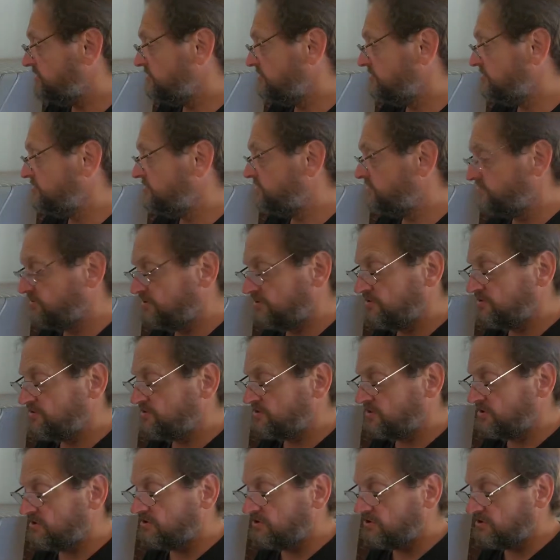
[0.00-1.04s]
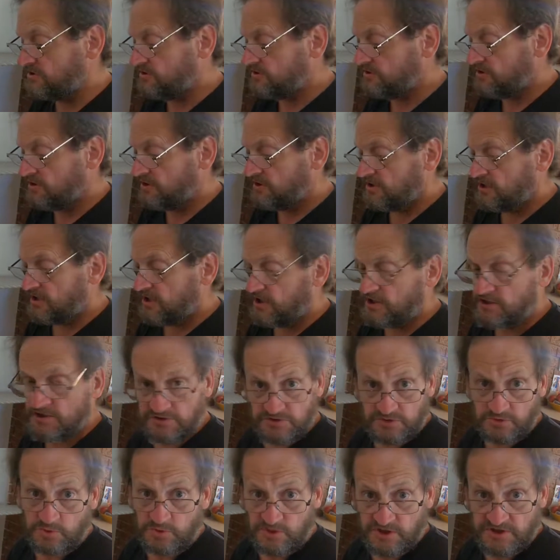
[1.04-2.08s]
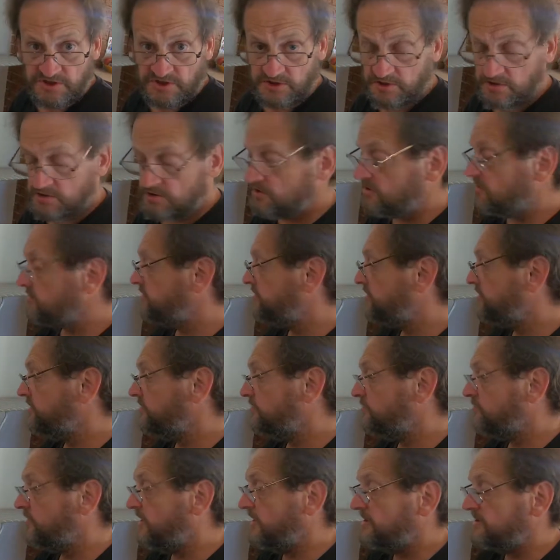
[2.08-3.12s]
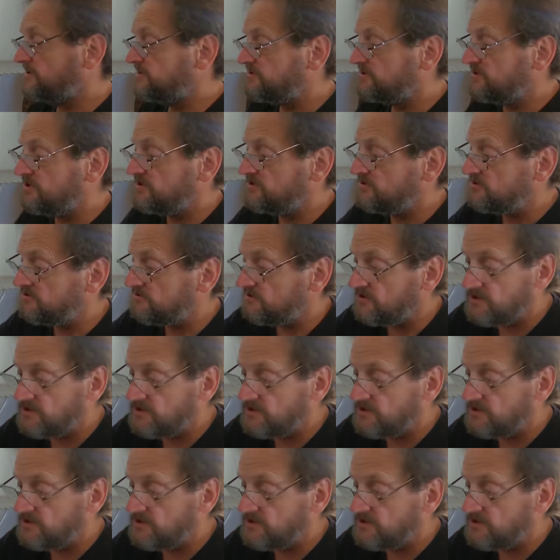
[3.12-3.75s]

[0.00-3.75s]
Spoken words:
You just use the iron, and it's always a good idea to whack a stitch